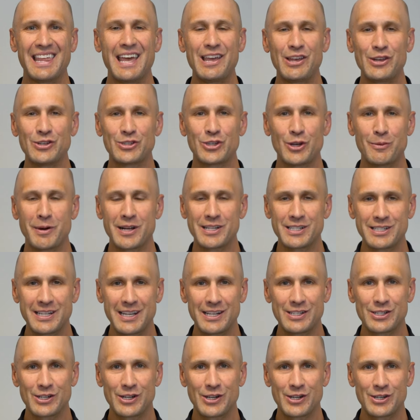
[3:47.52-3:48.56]
Thank you so much,
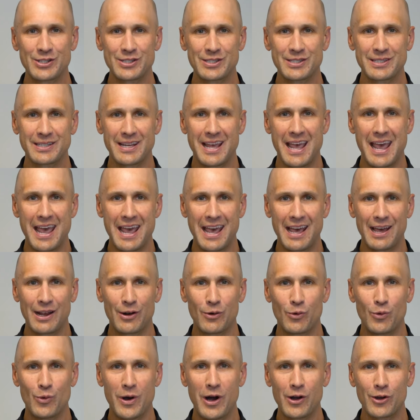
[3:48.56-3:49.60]
teachers,
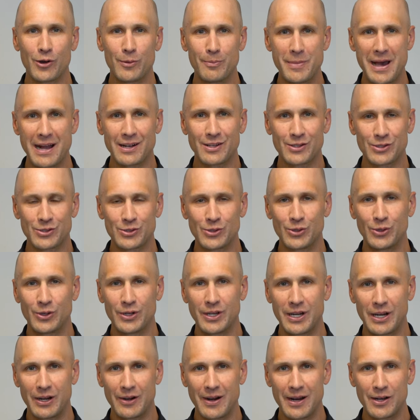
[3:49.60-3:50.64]
and welcome back to the school
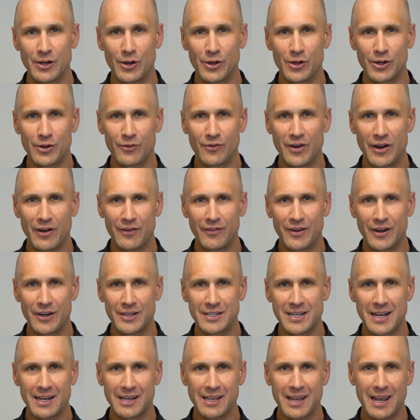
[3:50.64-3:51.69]
year. I know you're very, very
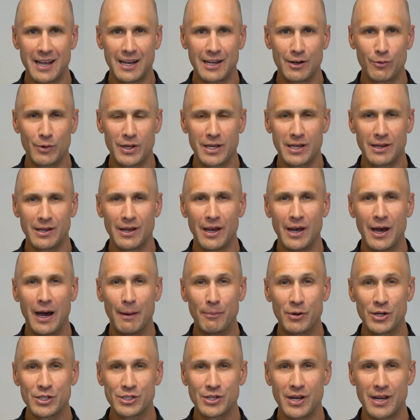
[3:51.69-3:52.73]
dedicated. We
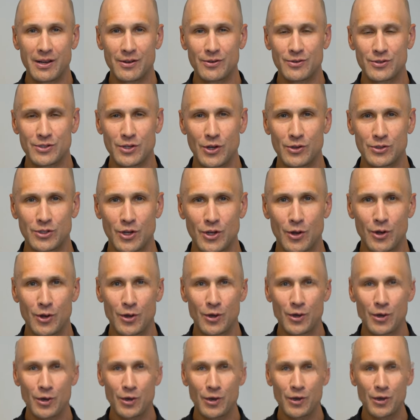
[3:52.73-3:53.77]
appreciate you so, so
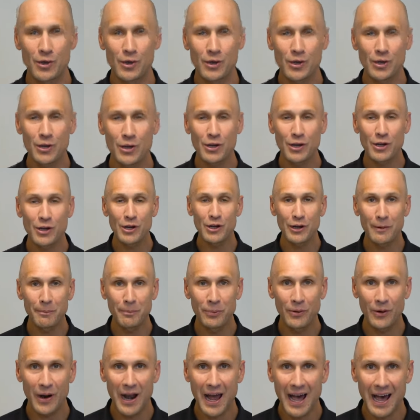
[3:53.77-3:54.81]
much. To claim your
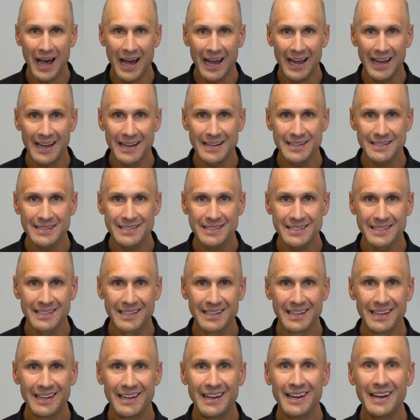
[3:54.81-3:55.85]
prize,
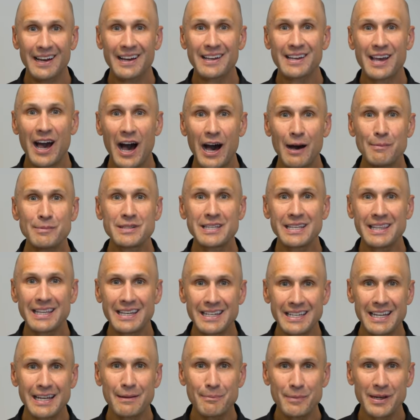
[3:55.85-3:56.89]
come to the
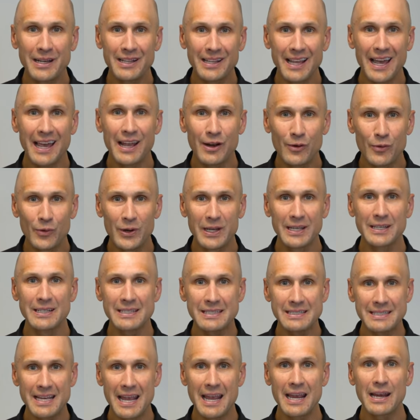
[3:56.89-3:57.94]
Nick McLean Real
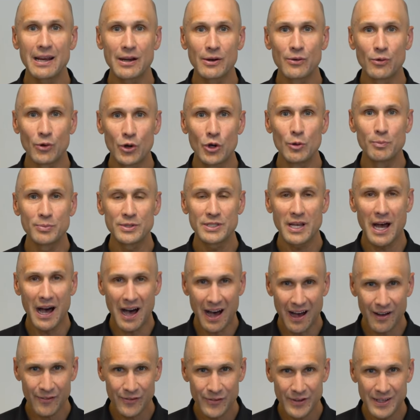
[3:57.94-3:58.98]
Estate Group's
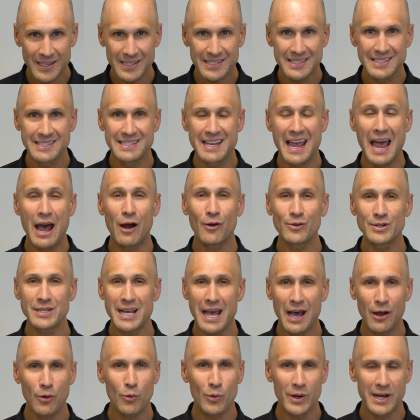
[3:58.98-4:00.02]
office,
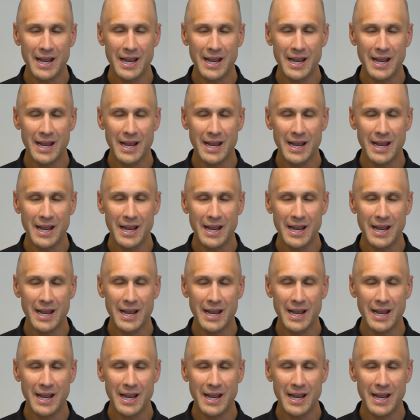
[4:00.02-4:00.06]
downtown